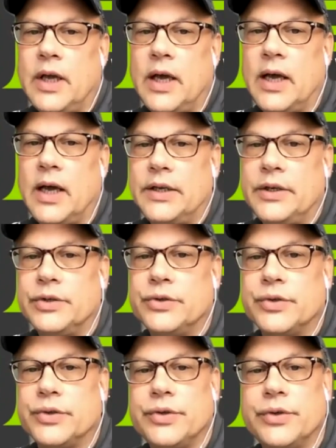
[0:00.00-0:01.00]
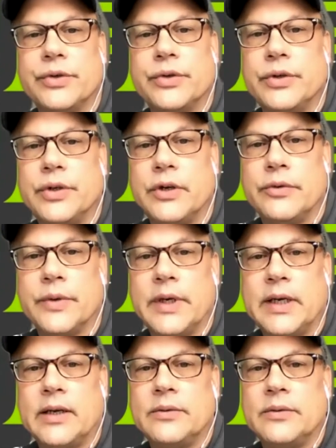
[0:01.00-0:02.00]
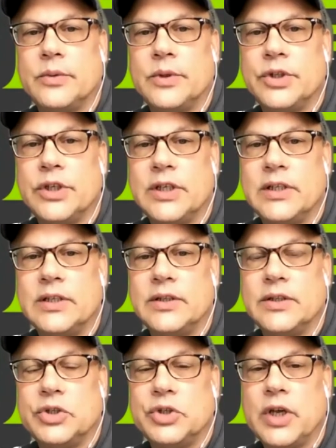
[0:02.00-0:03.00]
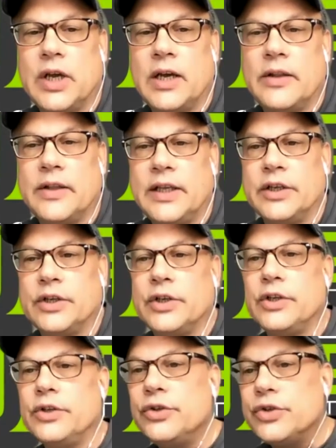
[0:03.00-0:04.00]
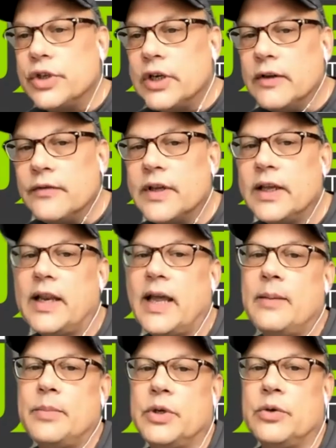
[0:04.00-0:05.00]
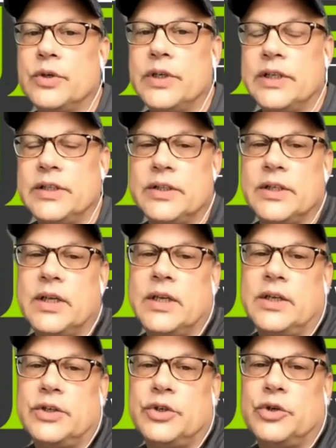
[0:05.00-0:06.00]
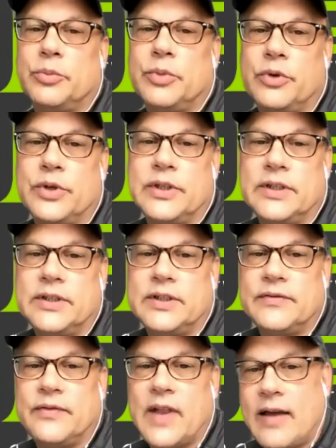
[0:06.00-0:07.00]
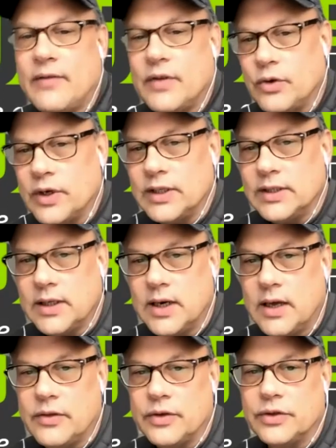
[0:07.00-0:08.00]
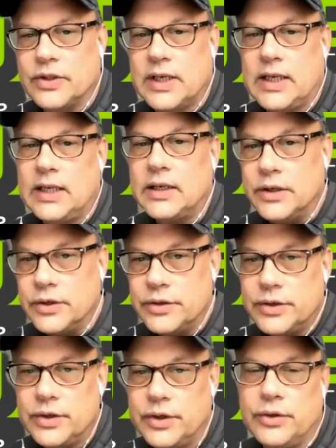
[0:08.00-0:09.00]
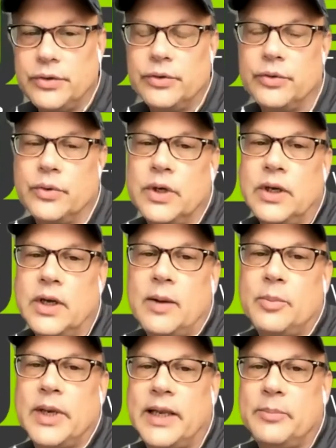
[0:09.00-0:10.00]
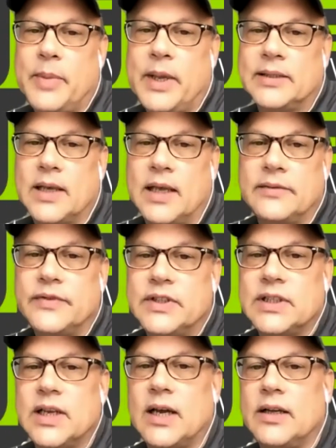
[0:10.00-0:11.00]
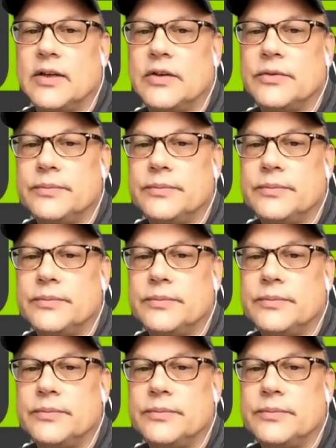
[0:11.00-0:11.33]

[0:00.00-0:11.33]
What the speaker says: and nutraceutical arena, which is the inclusion of cannabinoids, terpenoids, flavonoids, and others into a plant-based lifestyle.